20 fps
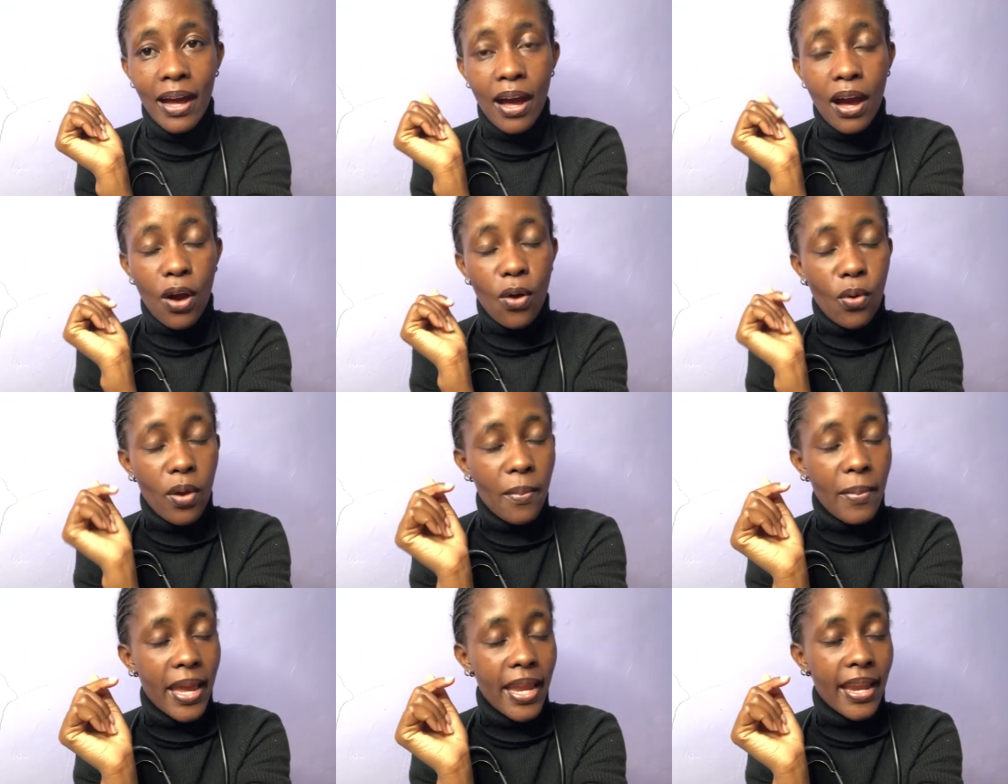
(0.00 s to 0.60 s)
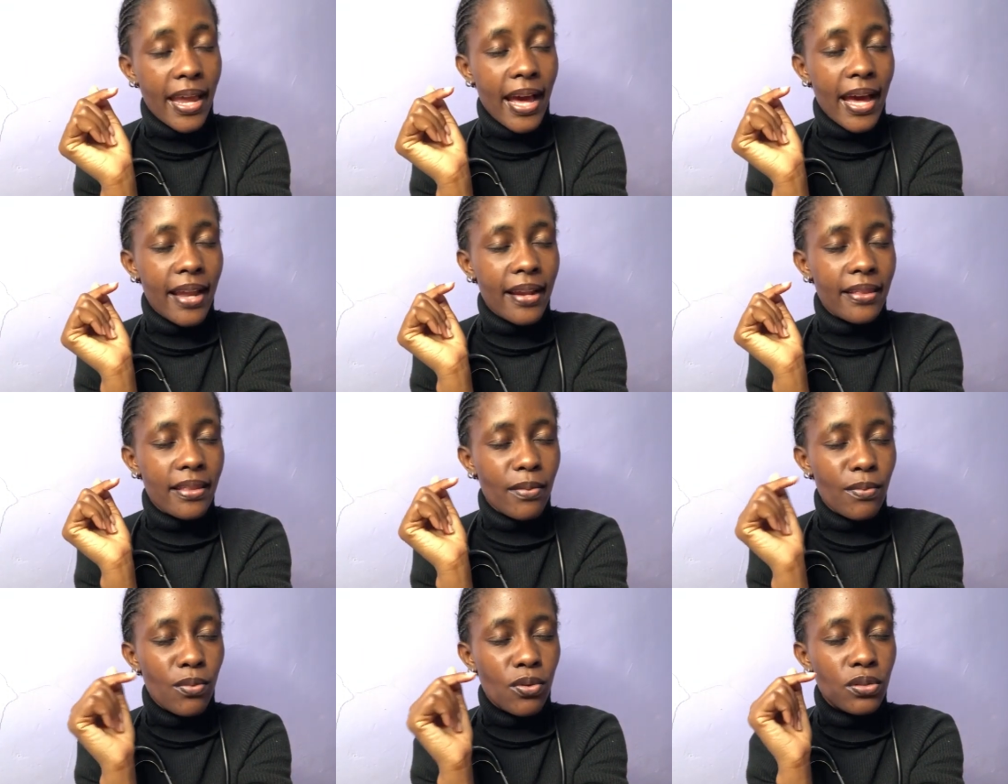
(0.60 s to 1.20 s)
women are
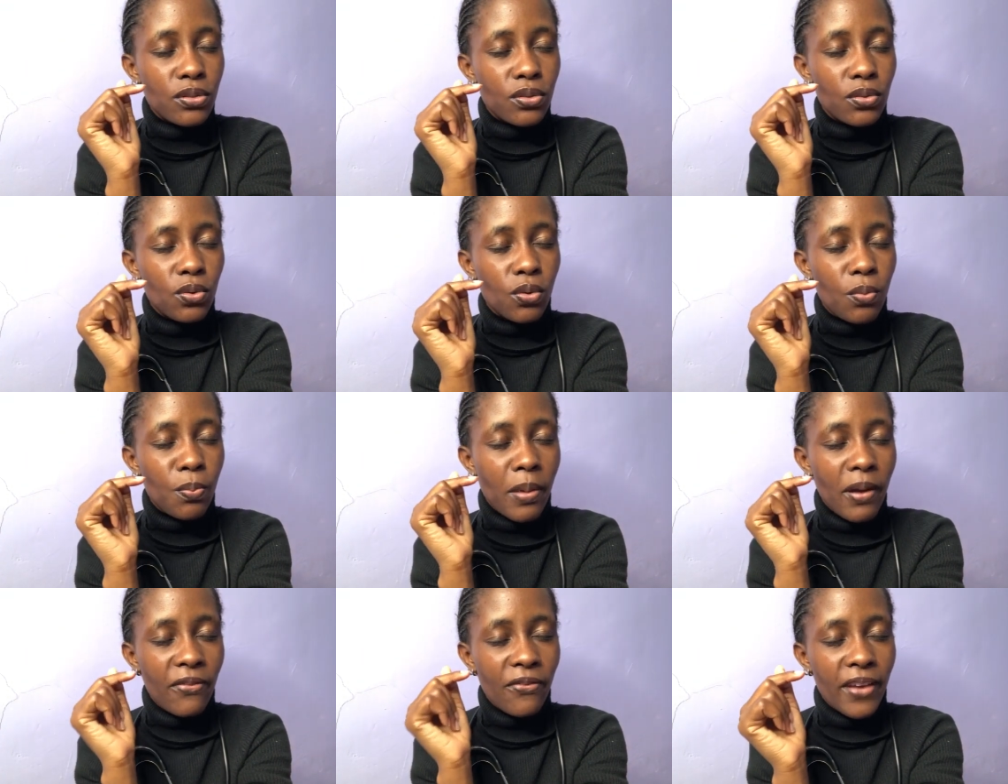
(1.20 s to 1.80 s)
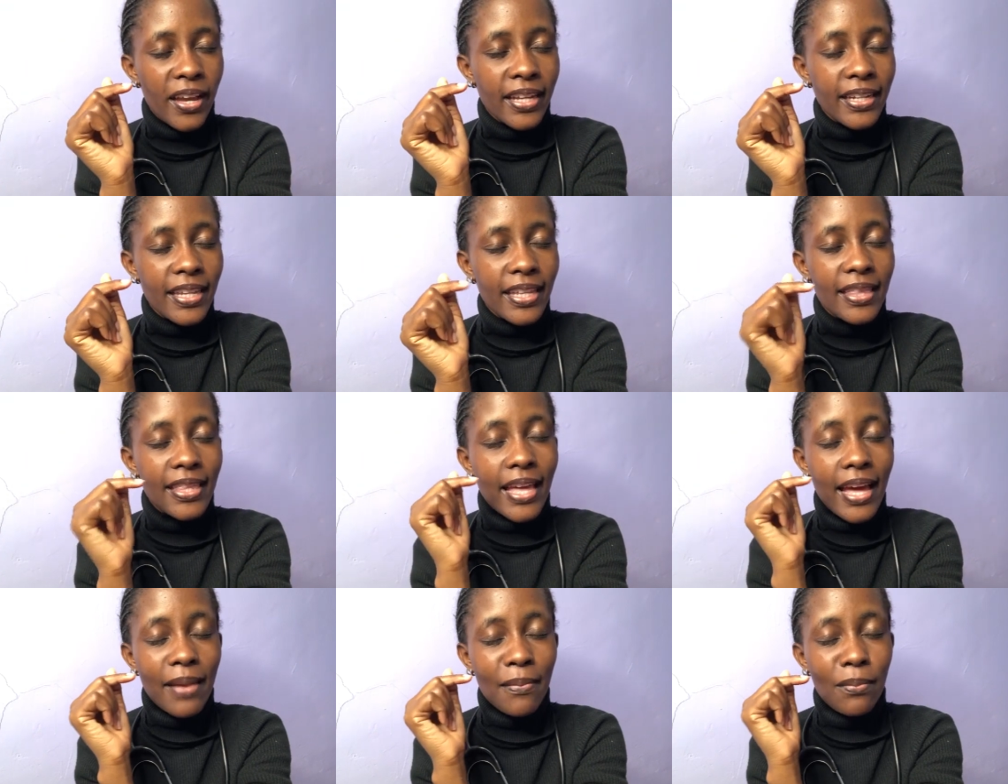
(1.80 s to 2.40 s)
the most group affected.
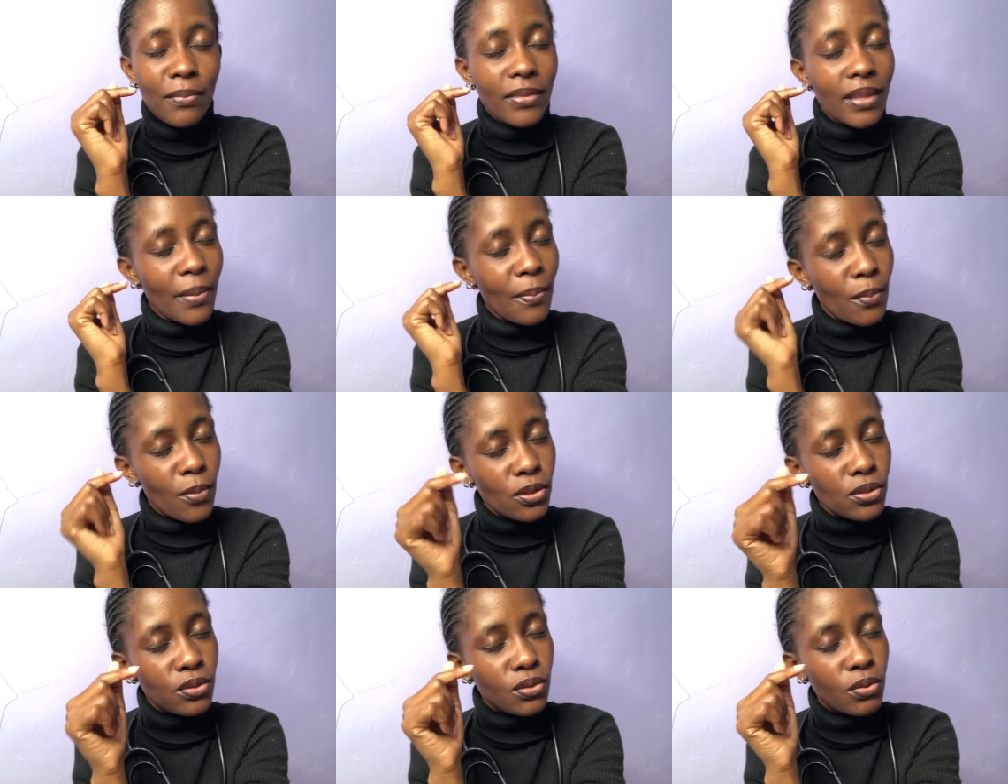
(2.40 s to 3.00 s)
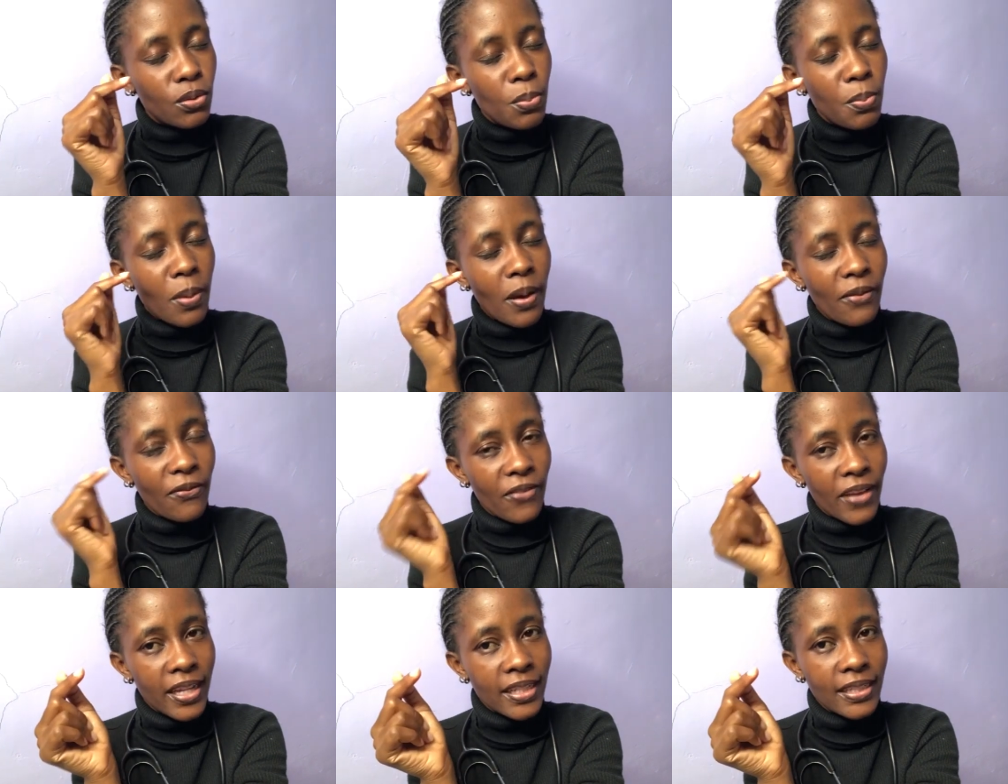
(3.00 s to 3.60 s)
They are the most group
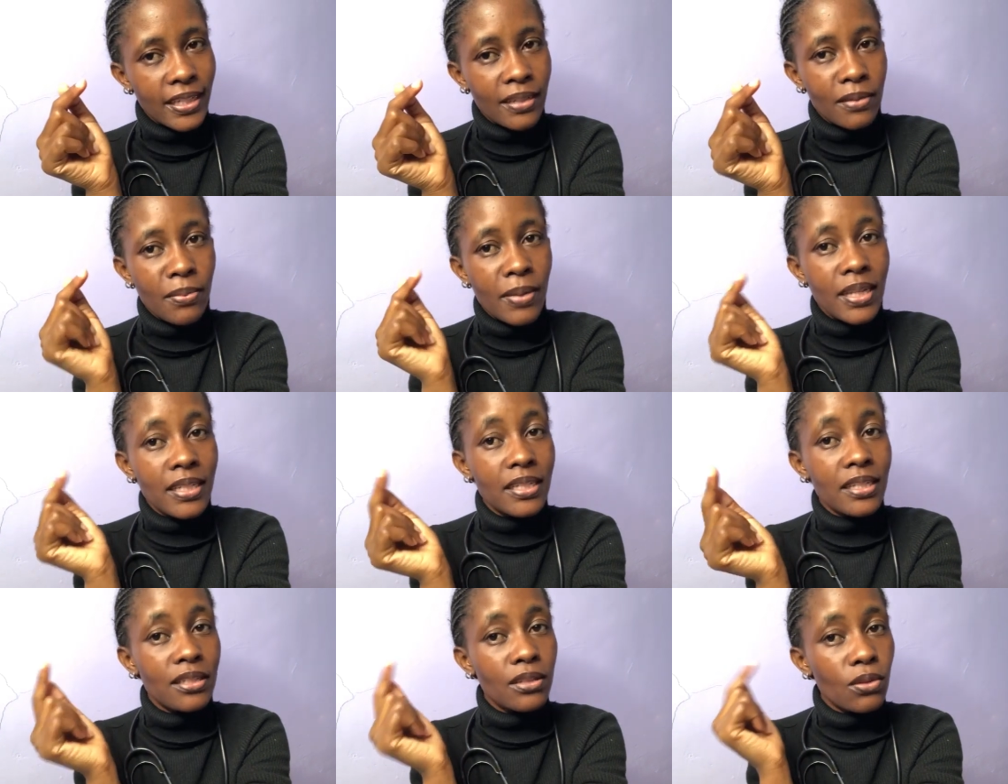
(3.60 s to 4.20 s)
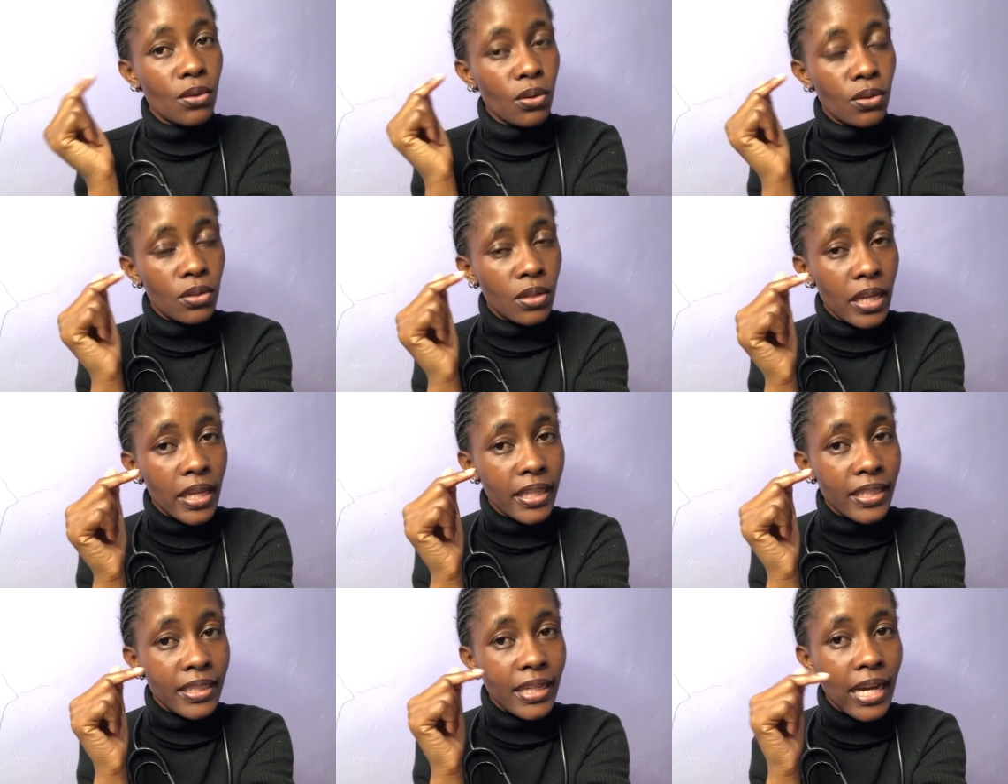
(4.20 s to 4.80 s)
affected, but it
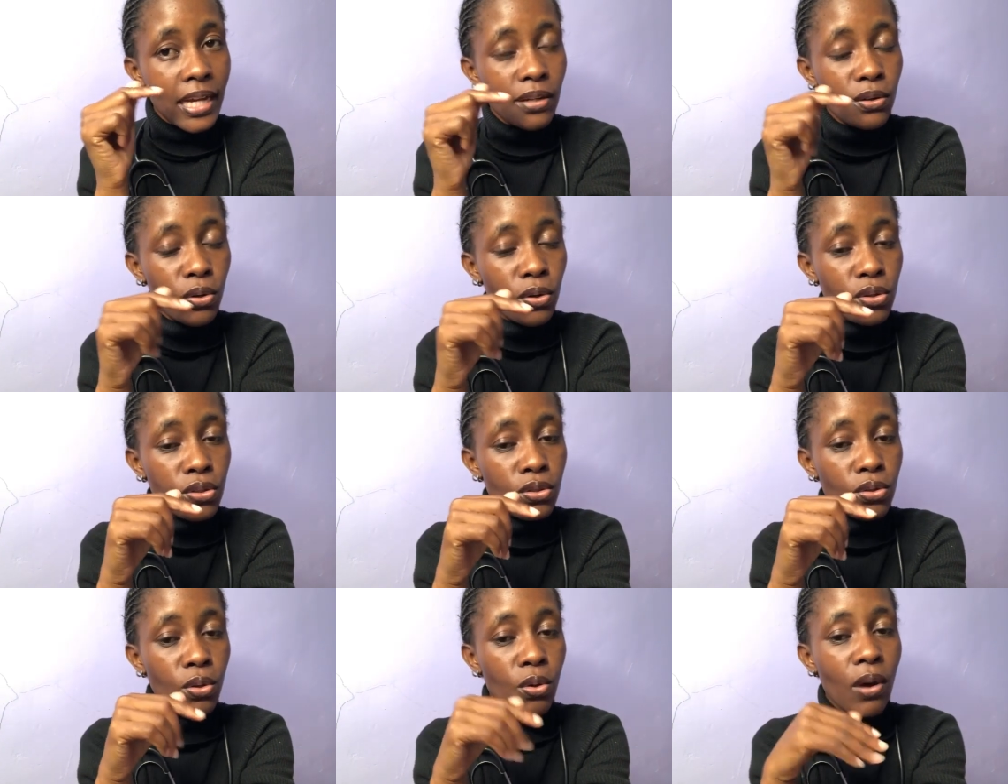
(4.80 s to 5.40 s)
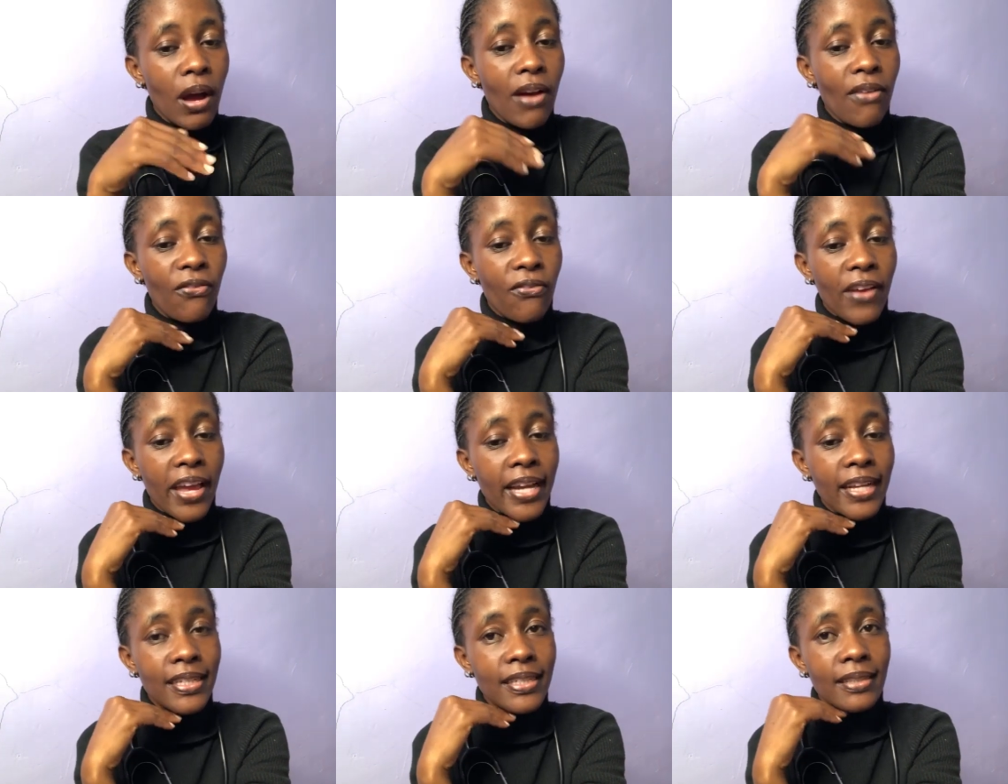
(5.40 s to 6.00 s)
can also
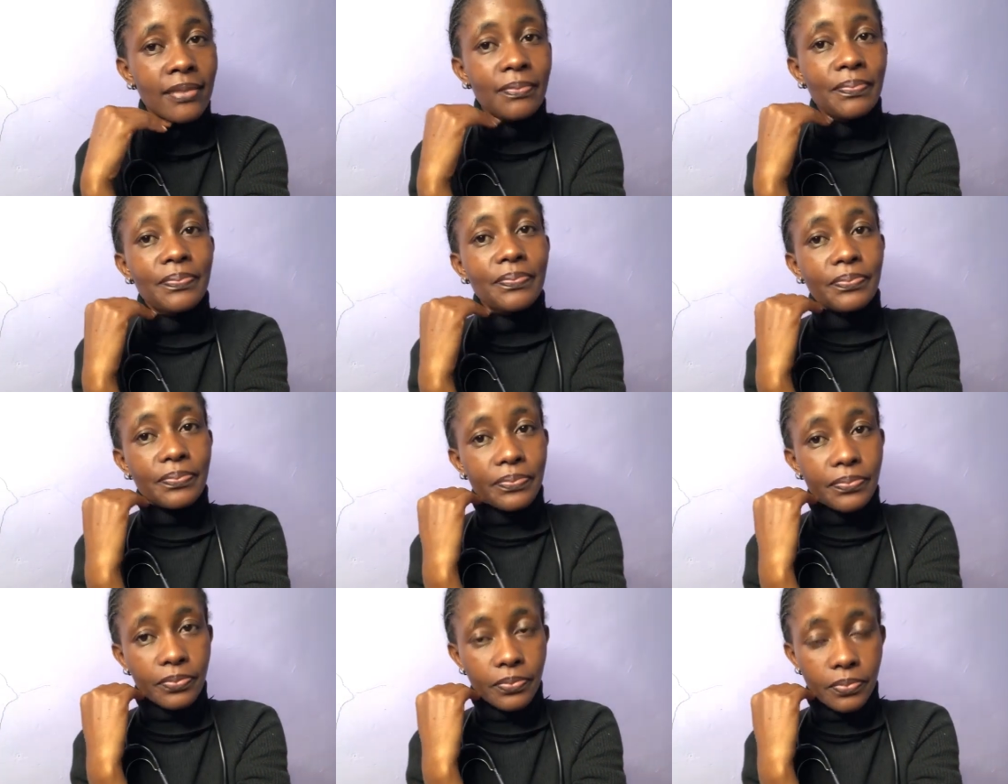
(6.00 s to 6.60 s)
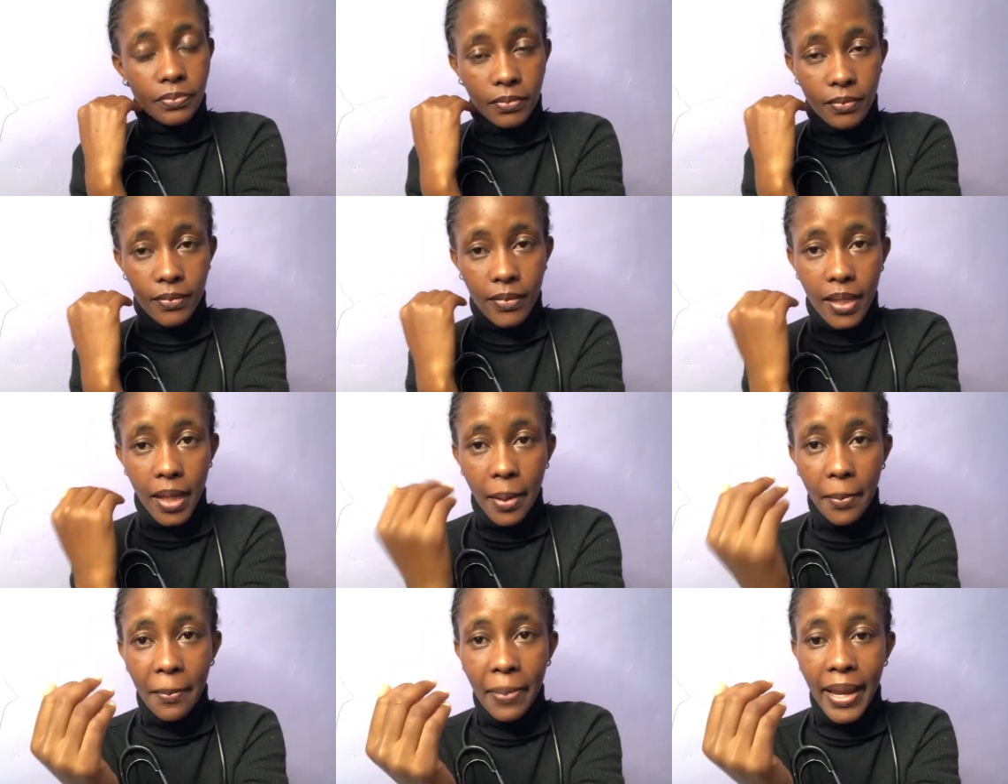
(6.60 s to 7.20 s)
affect
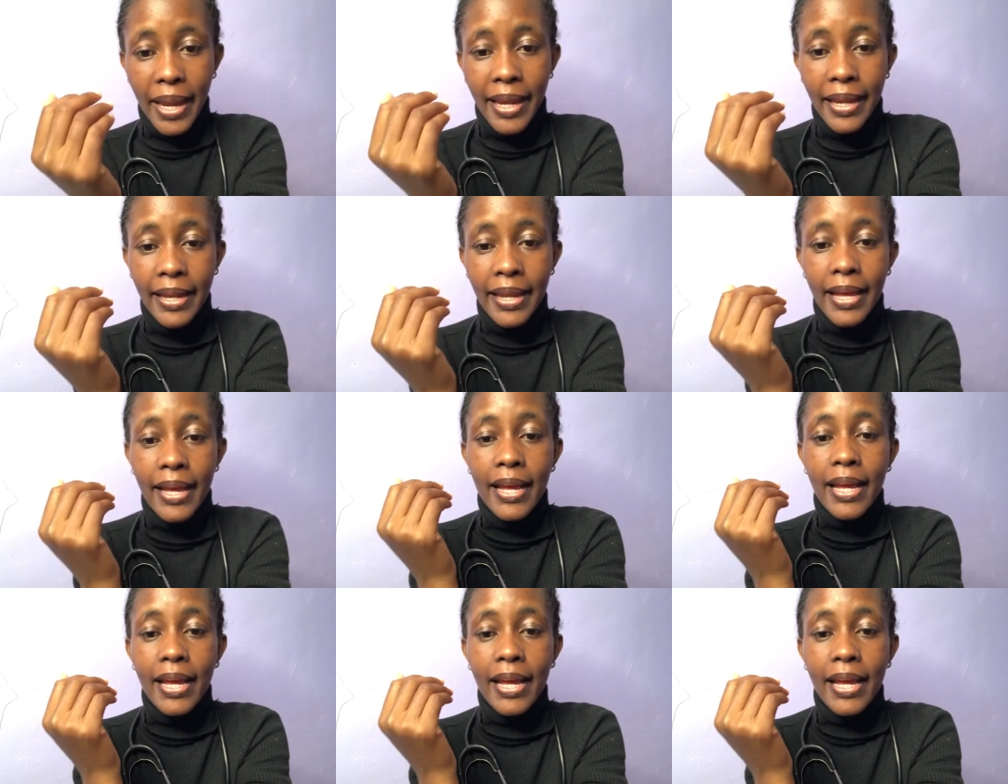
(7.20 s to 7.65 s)
men.